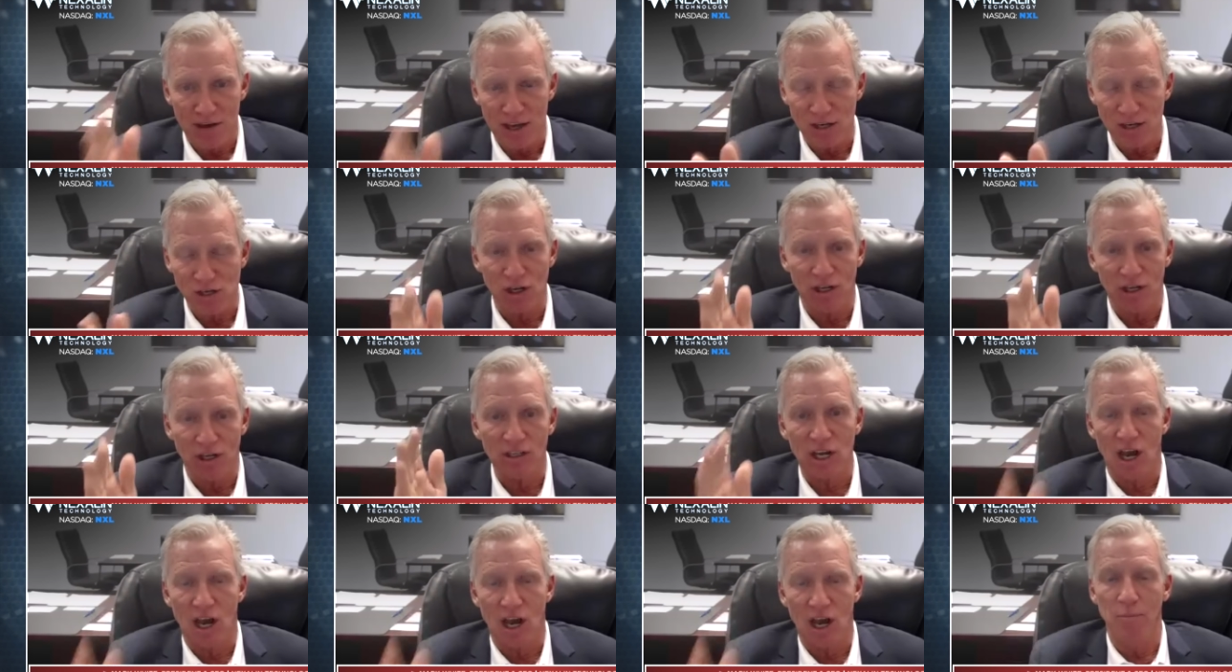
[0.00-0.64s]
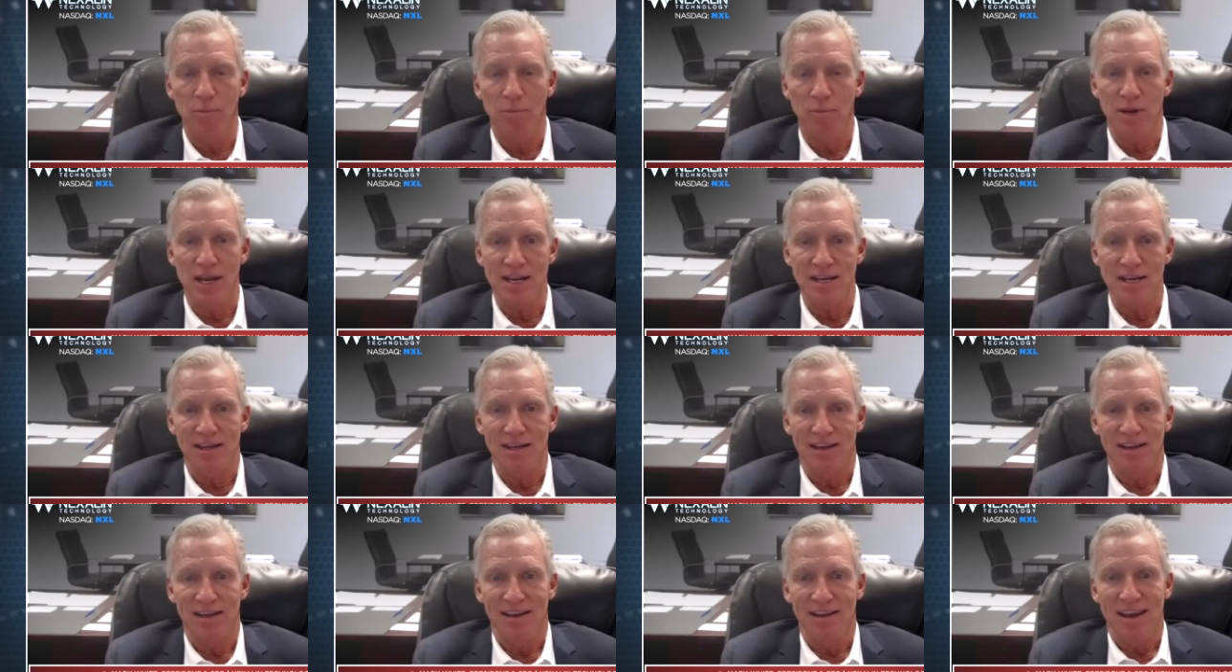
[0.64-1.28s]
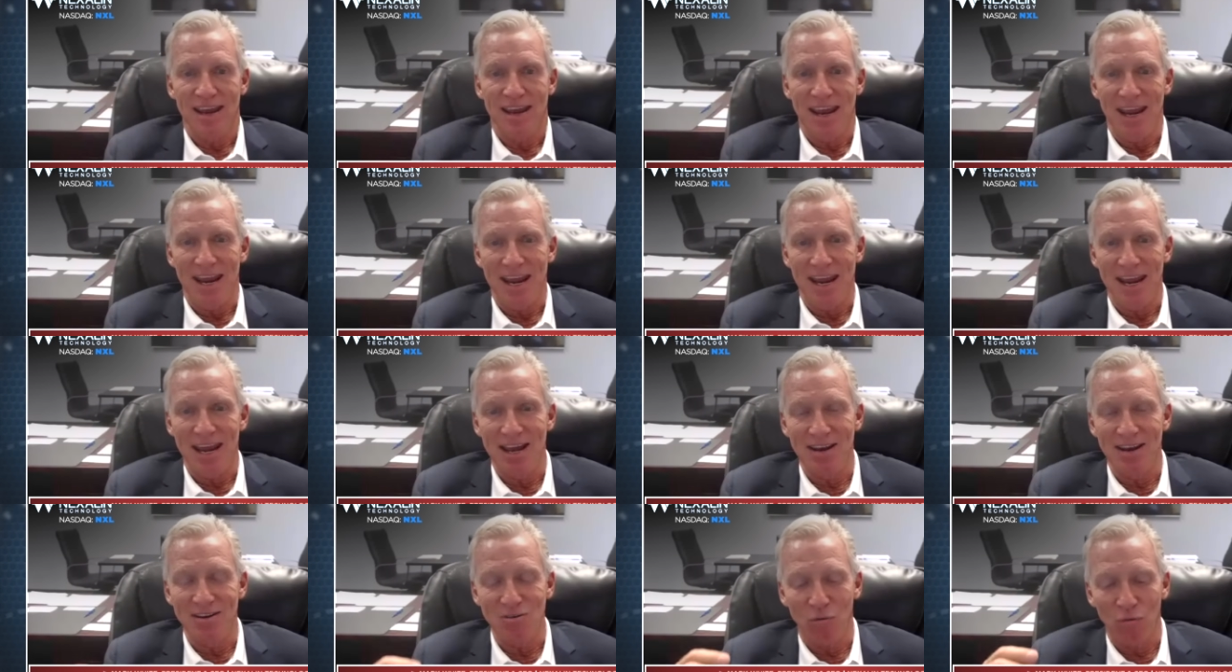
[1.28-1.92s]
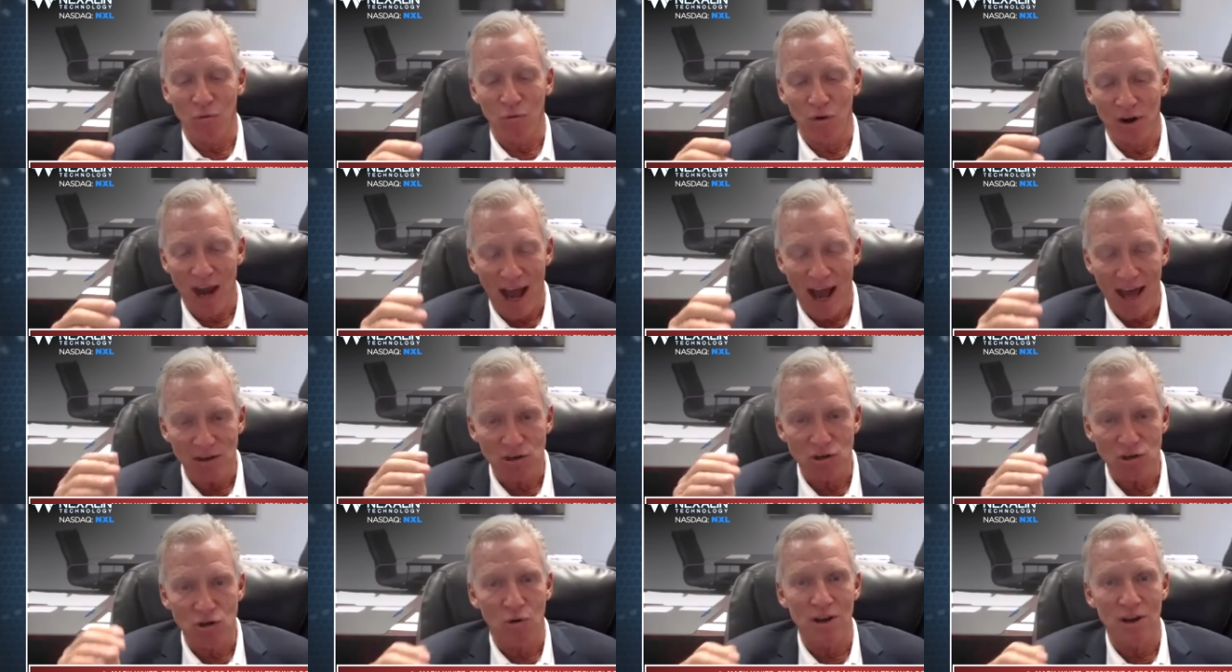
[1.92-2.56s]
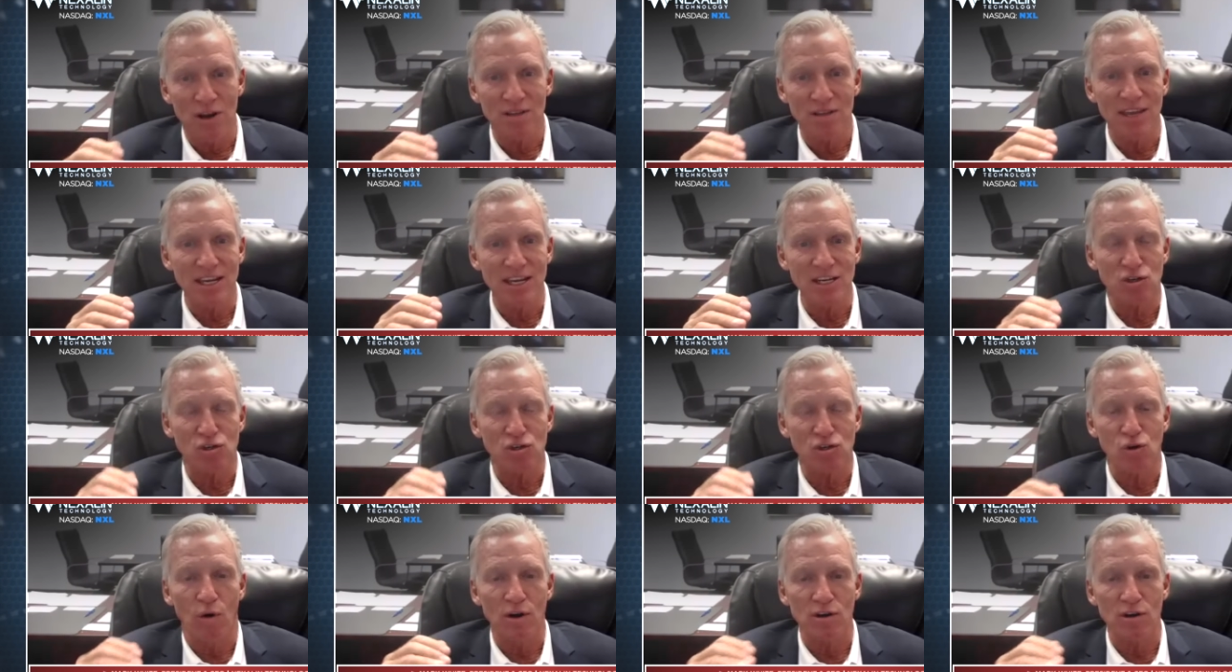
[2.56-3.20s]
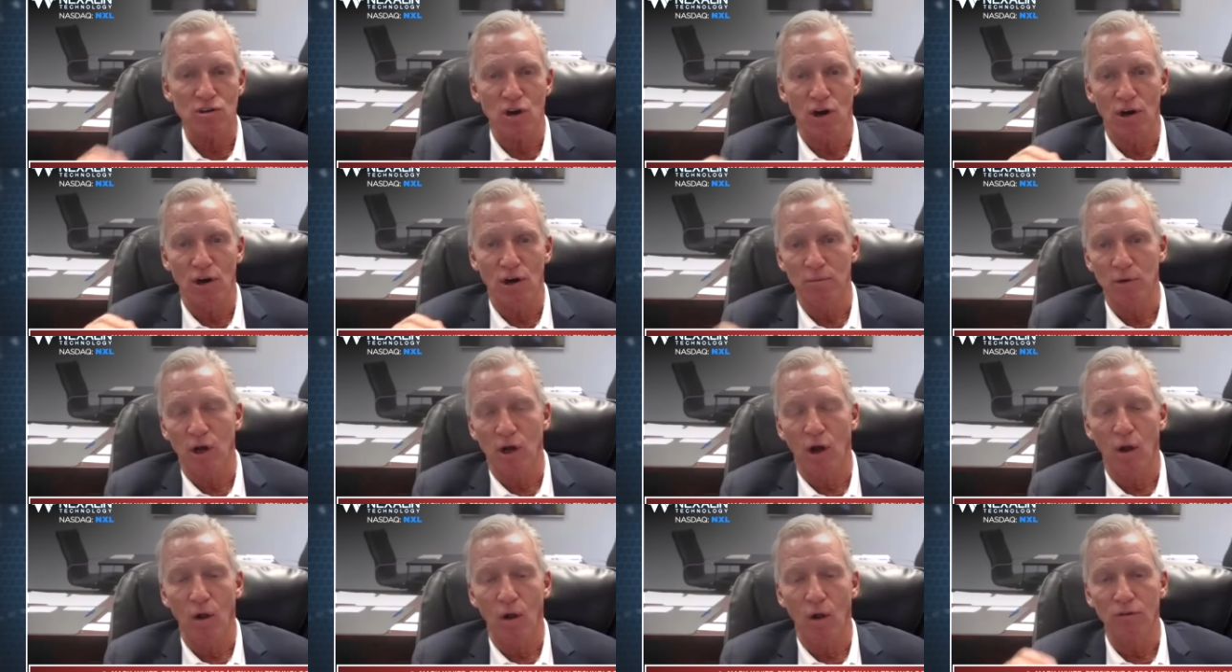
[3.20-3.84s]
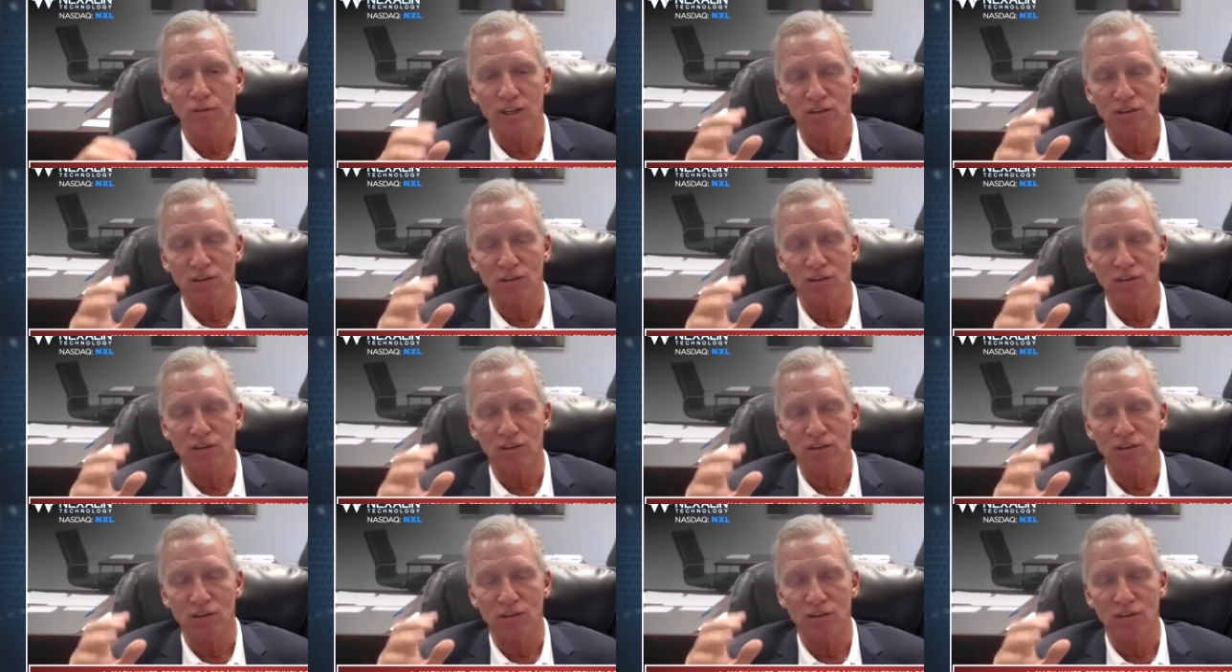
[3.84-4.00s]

vision company, and we're not doing these short-term goals.